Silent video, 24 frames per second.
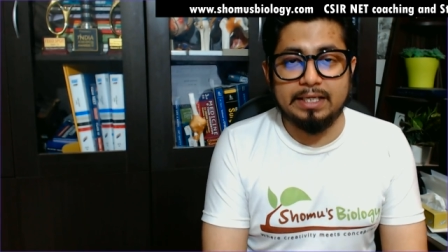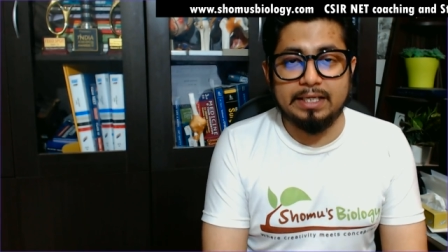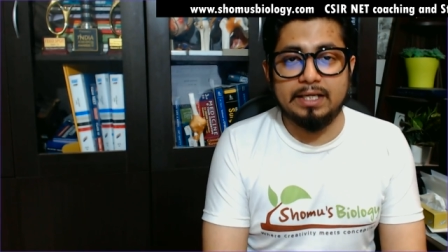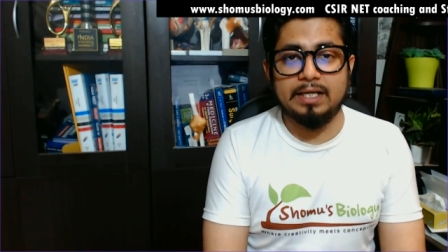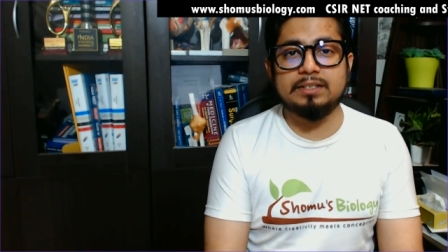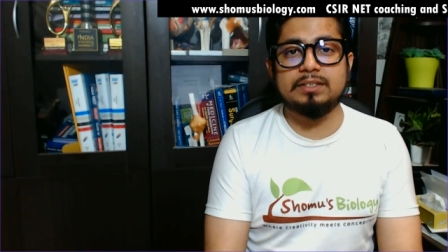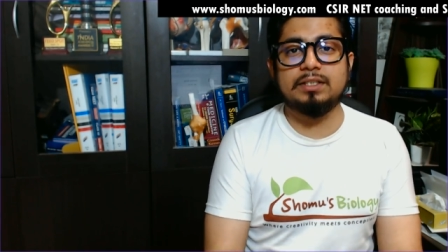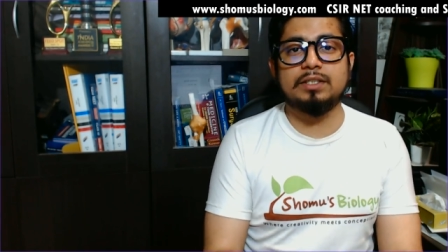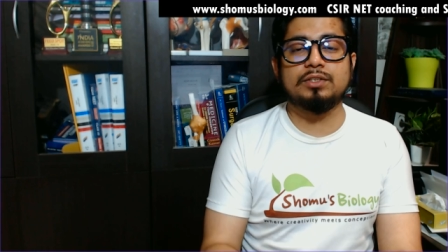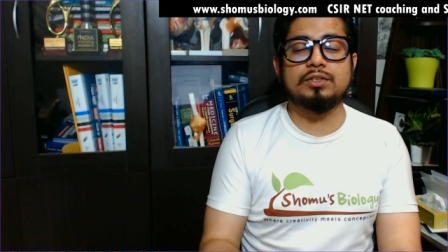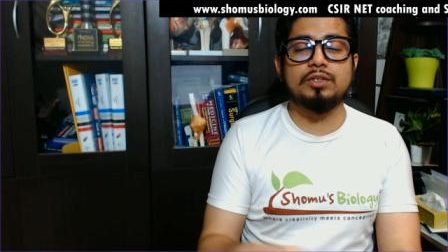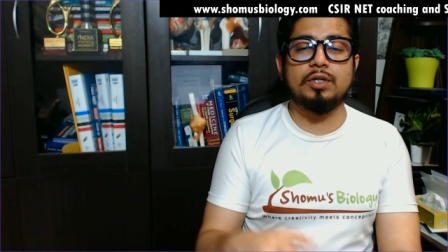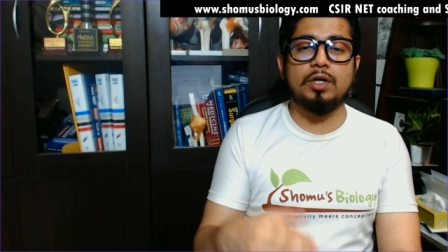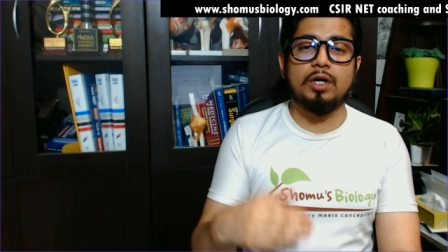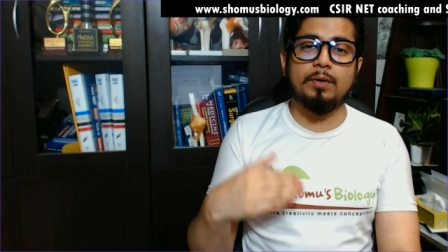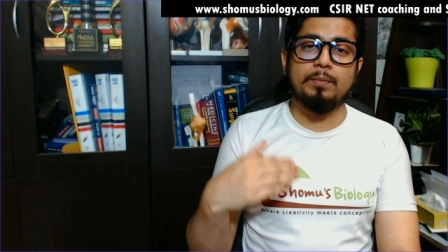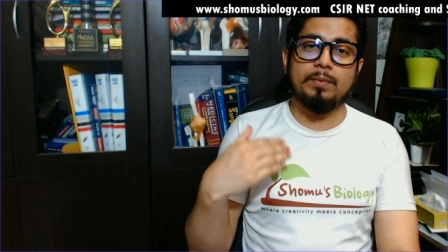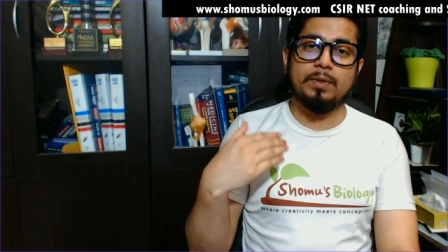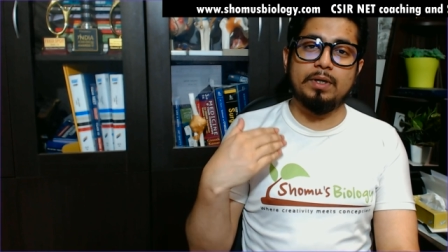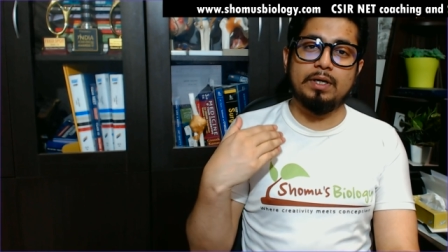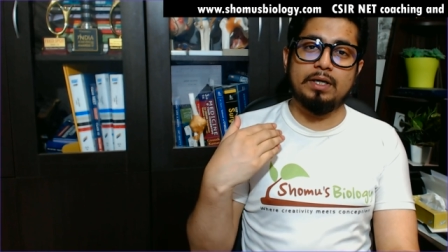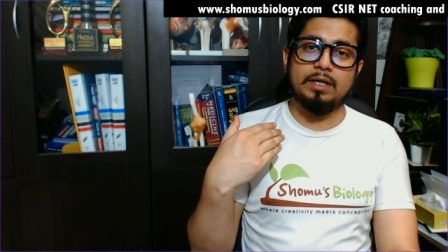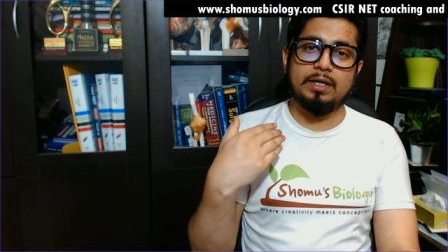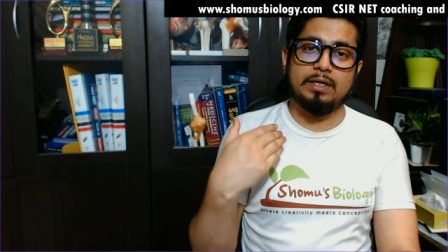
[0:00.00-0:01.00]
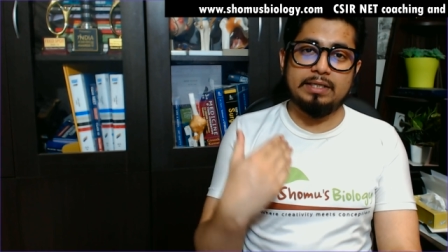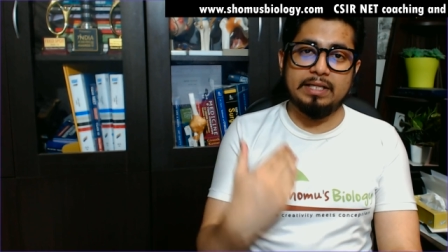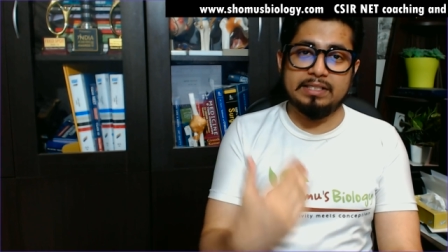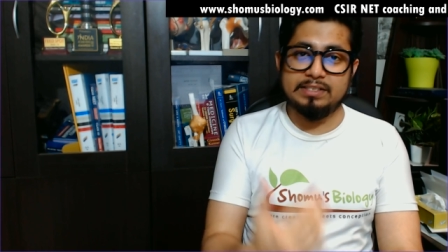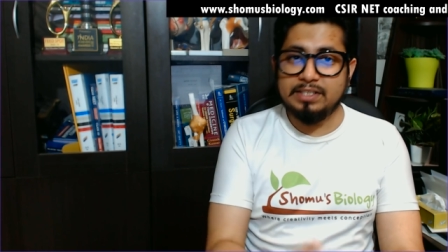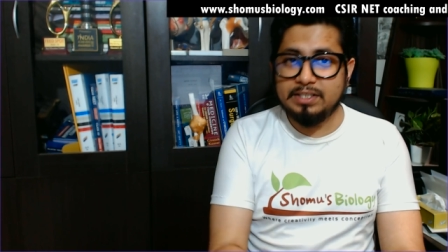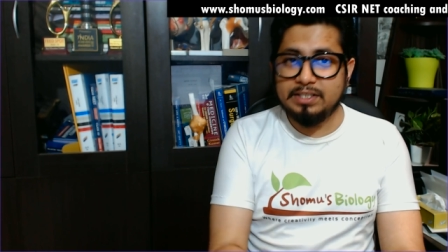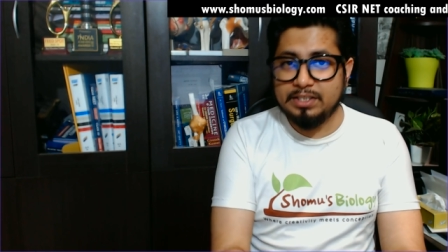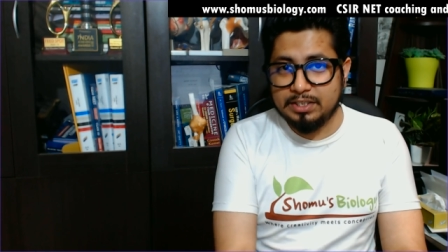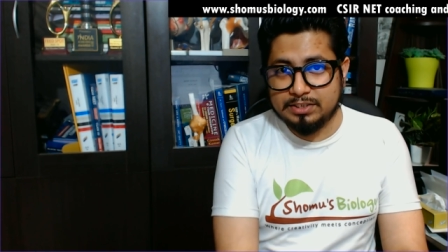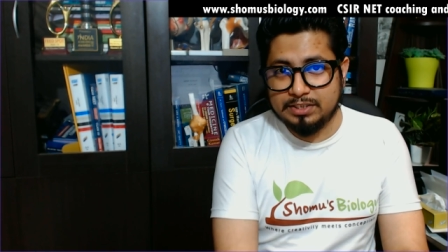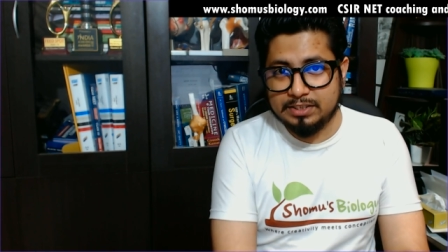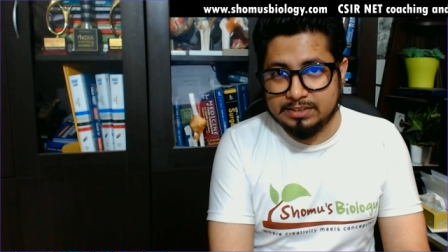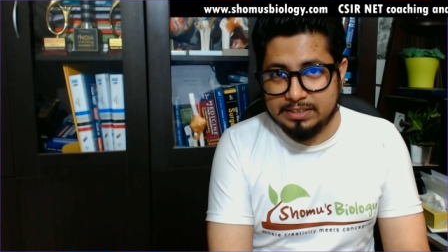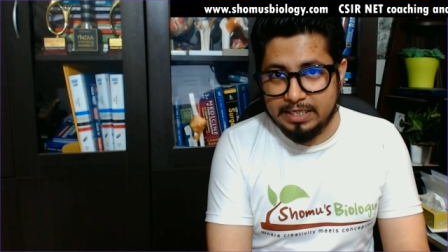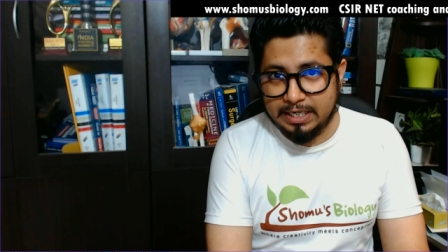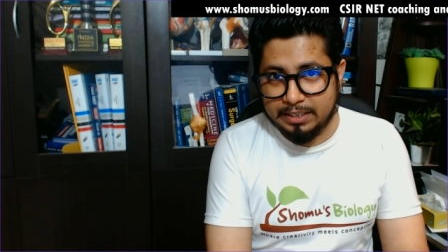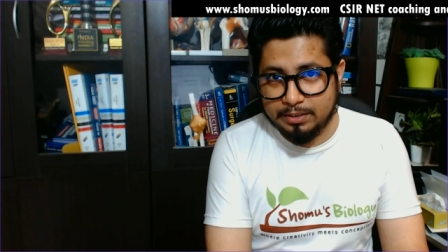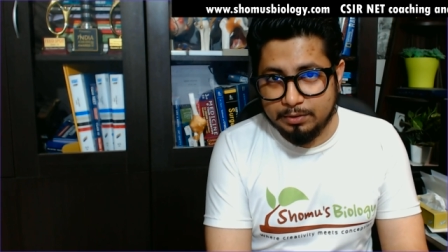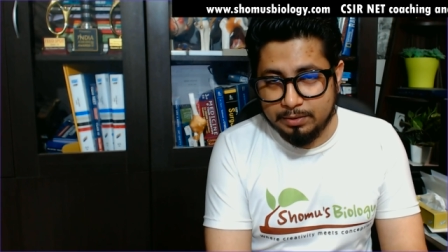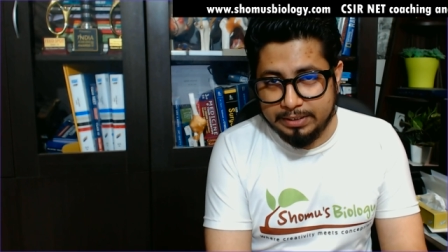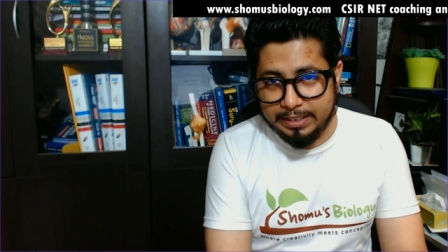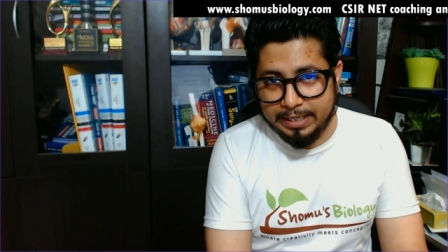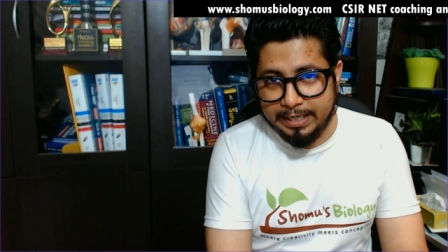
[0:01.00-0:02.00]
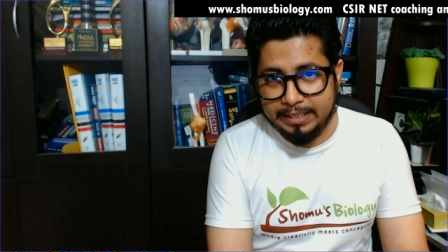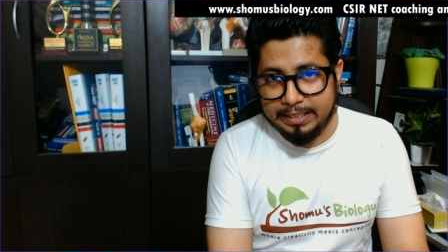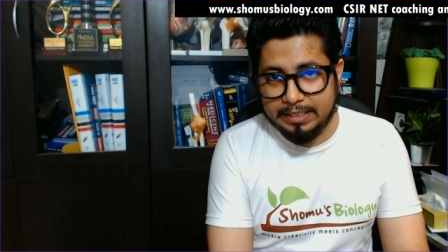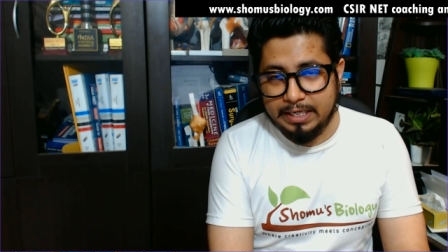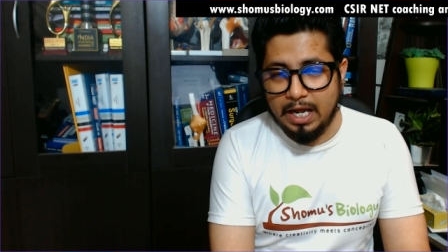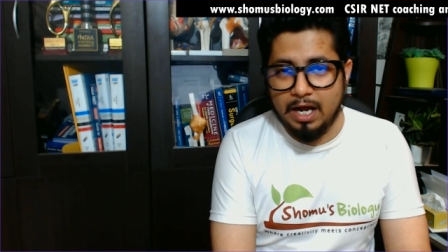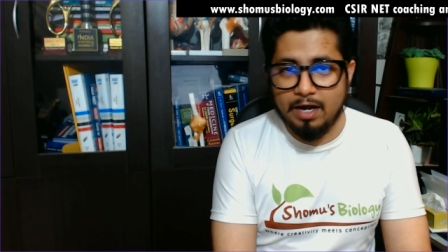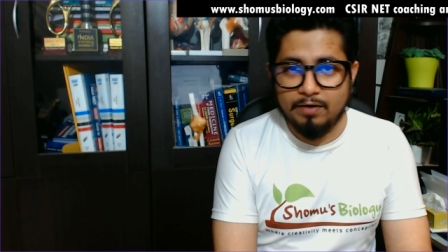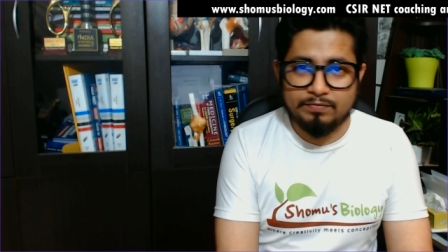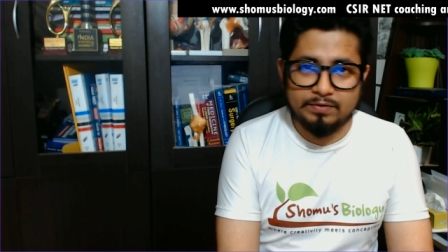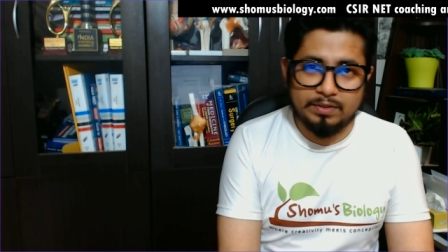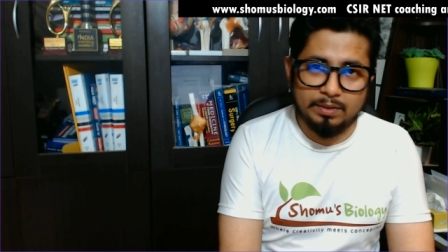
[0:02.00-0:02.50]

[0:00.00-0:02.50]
the job designations that you will get after